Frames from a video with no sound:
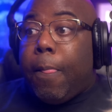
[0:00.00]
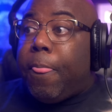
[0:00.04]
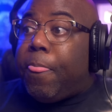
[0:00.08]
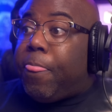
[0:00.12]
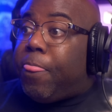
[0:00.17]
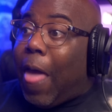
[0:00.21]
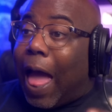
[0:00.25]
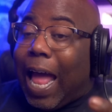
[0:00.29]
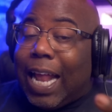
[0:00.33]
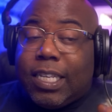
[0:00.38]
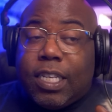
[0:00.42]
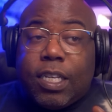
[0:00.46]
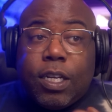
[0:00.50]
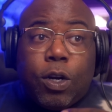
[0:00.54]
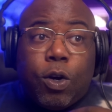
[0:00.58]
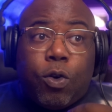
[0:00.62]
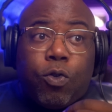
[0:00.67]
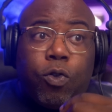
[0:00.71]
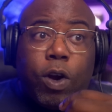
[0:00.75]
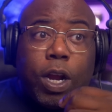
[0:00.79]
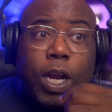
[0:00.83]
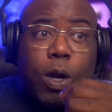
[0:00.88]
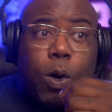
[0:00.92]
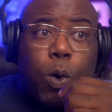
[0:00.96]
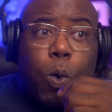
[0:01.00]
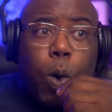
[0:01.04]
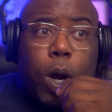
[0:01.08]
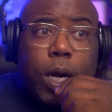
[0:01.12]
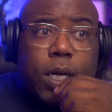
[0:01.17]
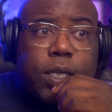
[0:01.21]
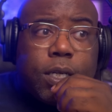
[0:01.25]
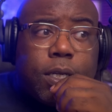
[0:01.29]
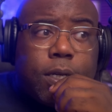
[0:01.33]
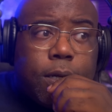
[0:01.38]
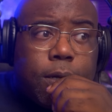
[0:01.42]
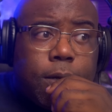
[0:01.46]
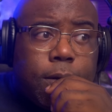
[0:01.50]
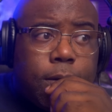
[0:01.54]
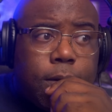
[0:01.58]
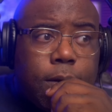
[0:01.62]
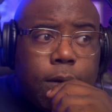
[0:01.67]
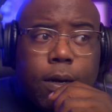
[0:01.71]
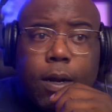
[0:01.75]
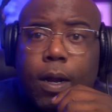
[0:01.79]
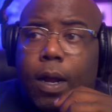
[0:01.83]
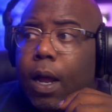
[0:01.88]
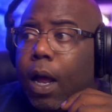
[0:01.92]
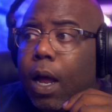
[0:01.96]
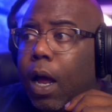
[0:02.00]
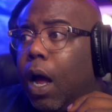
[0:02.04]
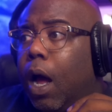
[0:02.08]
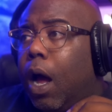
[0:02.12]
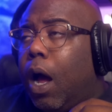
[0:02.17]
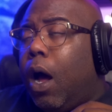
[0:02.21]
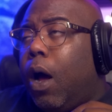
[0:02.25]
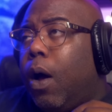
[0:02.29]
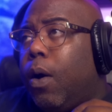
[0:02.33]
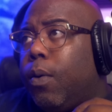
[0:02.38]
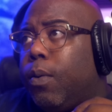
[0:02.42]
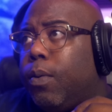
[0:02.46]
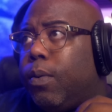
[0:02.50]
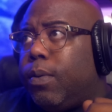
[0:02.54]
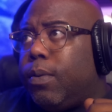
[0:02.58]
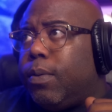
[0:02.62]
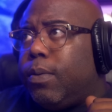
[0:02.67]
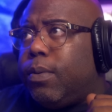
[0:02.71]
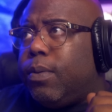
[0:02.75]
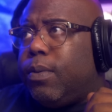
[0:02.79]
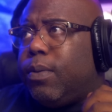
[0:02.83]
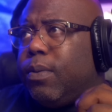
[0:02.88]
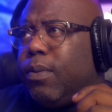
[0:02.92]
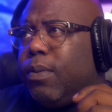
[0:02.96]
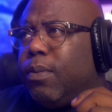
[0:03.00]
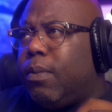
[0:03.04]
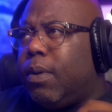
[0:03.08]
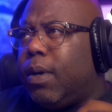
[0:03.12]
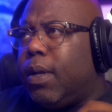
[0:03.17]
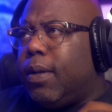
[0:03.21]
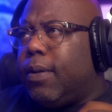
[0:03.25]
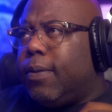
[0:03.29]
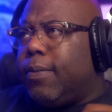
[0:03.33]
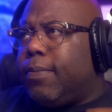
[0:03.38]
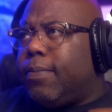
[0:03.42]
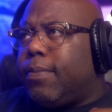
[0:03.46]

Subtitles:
That's a great question. Oh, well.